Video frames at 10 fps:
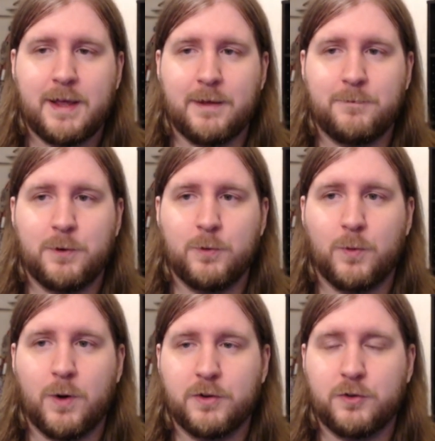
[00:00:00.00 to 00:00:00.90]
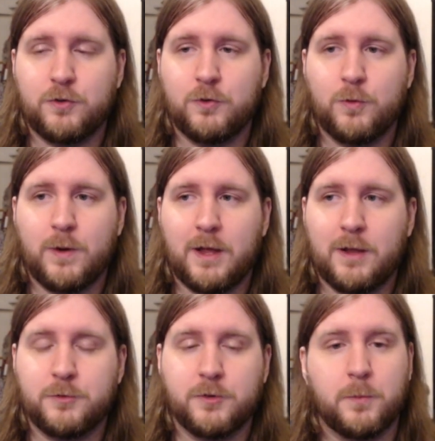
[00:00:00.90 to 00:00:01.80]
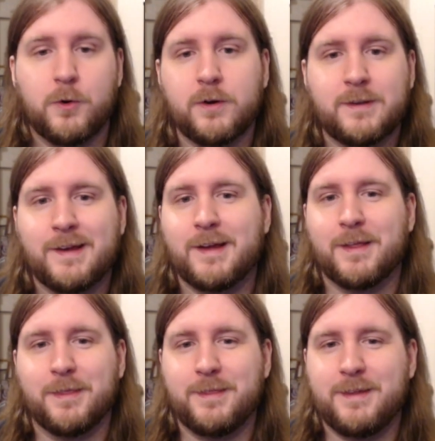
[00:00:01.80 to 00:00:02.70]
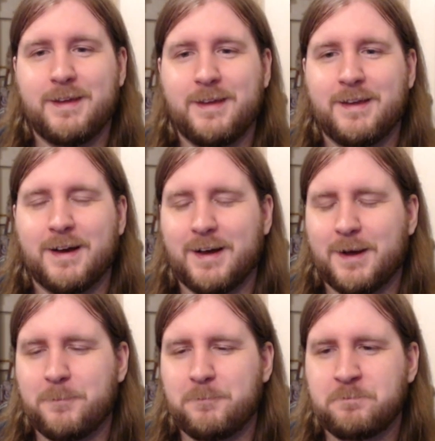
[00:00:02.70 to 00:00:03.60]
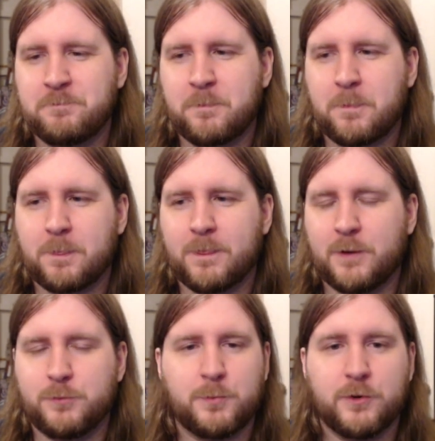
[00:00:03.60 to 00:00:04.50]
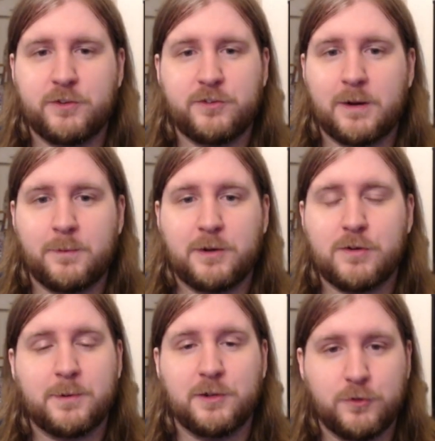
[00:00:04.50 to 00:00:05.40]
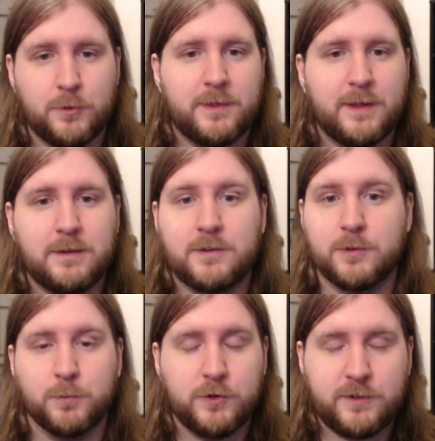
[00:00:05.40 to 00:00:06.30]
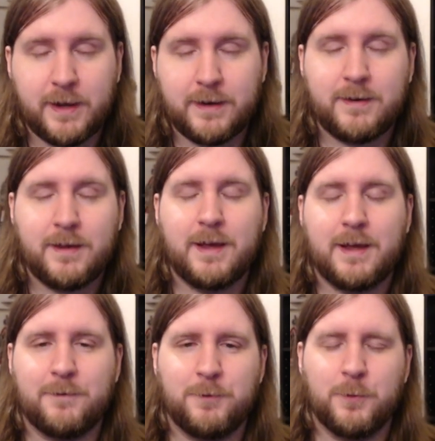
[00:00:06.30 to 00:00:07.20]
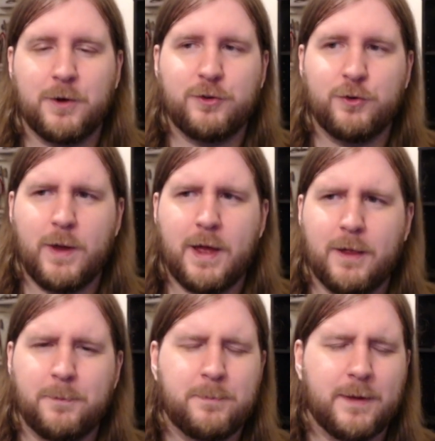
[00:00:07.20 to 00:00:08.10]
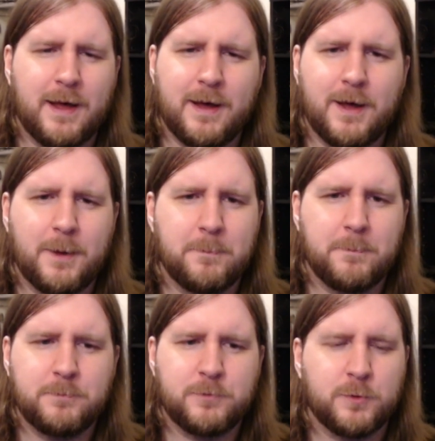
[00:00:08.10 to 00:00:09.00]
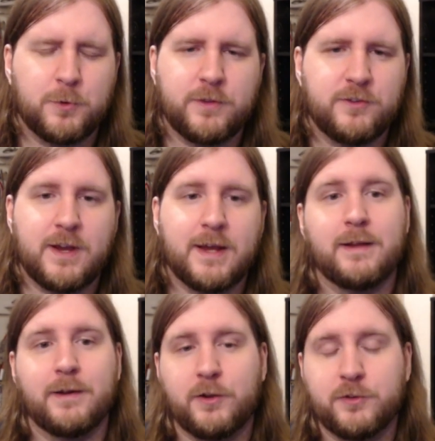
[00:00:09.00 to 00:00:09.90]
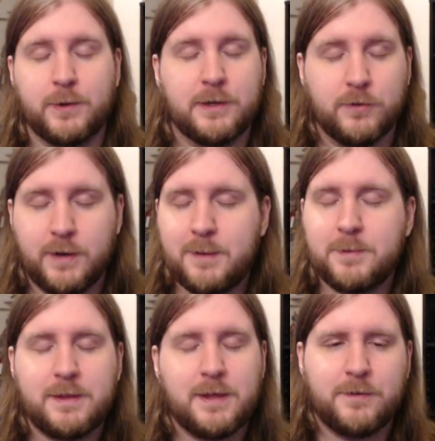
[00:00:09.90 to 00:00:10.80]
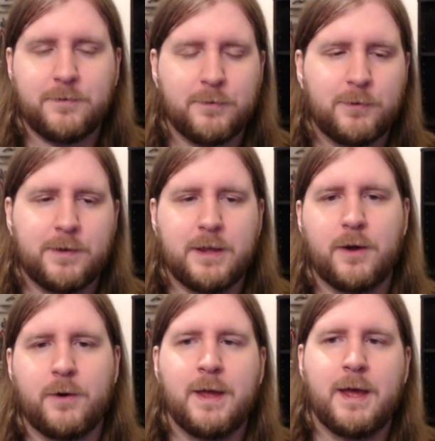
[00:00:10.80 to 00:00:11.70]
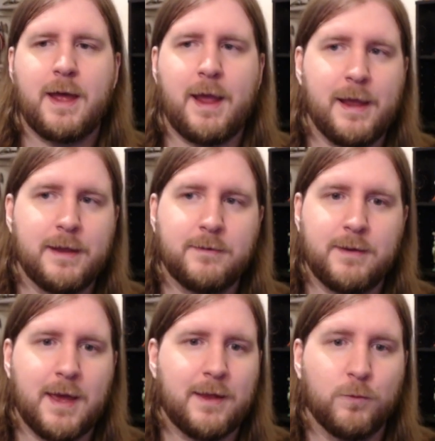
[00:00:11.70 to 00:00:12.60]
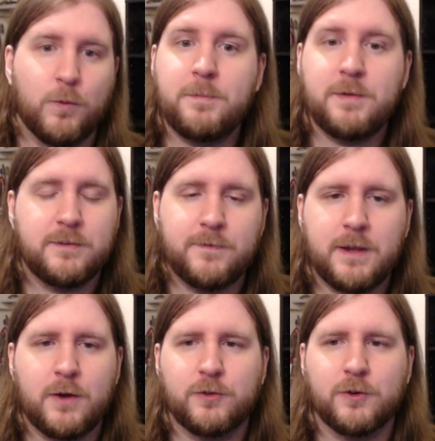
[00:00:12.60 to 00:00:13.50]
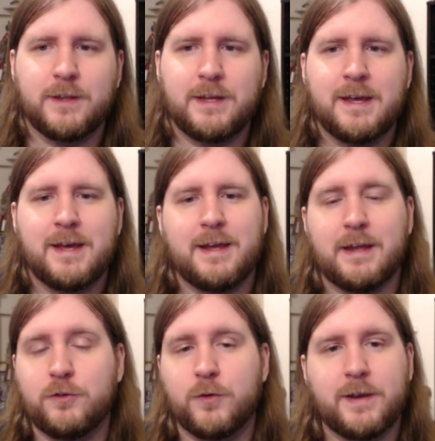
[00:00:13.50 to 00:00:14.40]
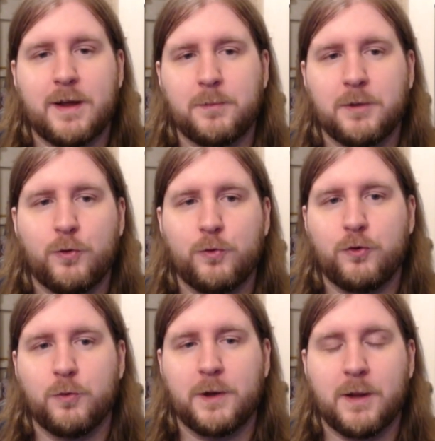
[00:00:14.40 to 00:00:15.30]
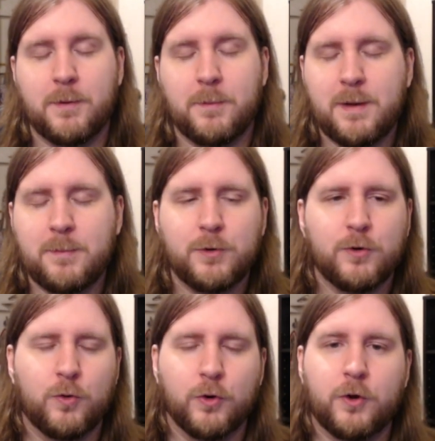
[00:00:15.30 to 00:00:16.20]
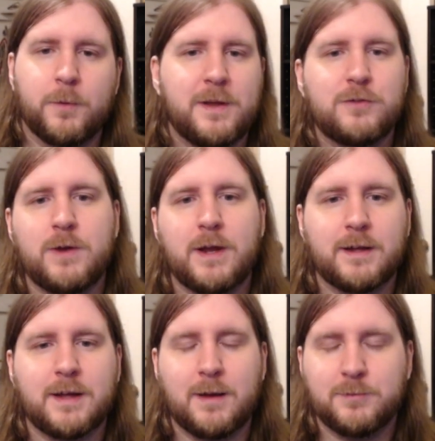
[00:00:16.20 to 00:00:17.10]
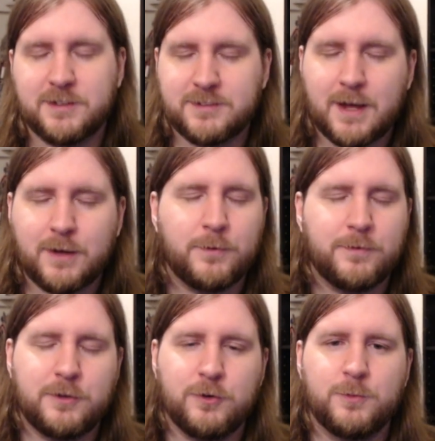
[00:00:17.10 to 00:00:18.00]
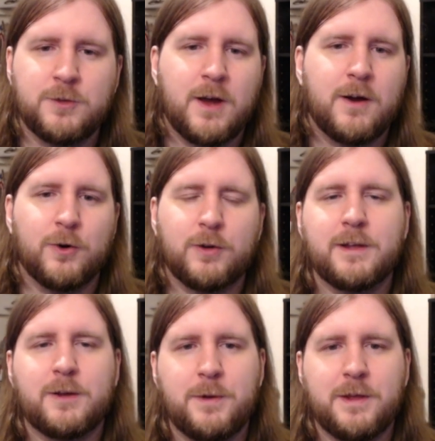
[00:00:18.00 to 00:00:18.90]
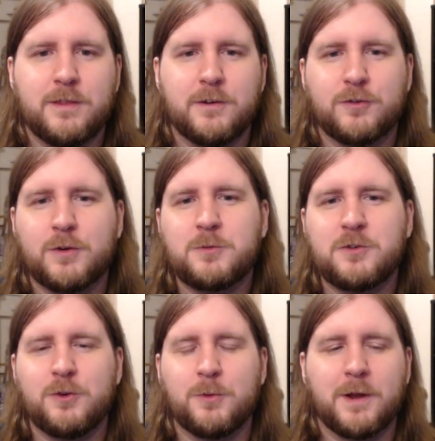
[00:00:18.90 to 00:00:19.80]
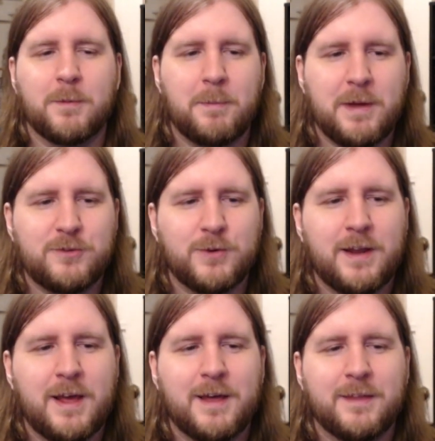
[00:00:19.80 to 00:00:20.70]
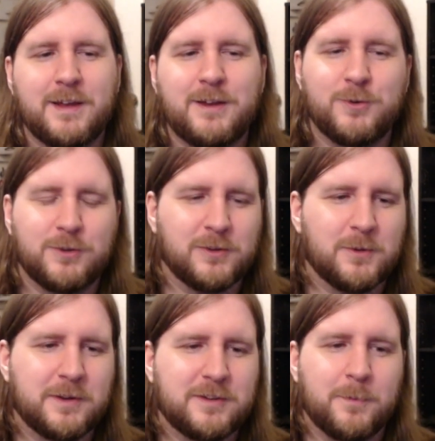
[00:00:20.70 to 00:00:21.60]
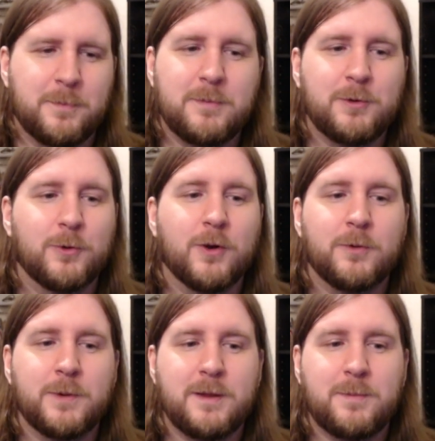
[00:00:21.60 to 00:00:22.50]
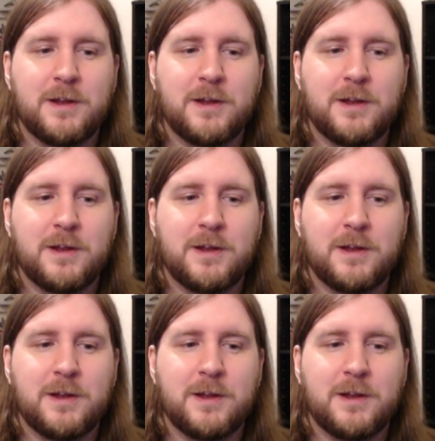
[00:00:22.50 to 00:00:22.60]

If you want to help support the um, help support the channel by dropping a super thanks. It's appreciated. If you want to help um, support the channel and also get your name at the end of every video and get One Piece videos early, hit join down below to become a member or go to patreon.com slash of the Tubes or a link will be in the description to become a patron. Thank you so, so much to people who are already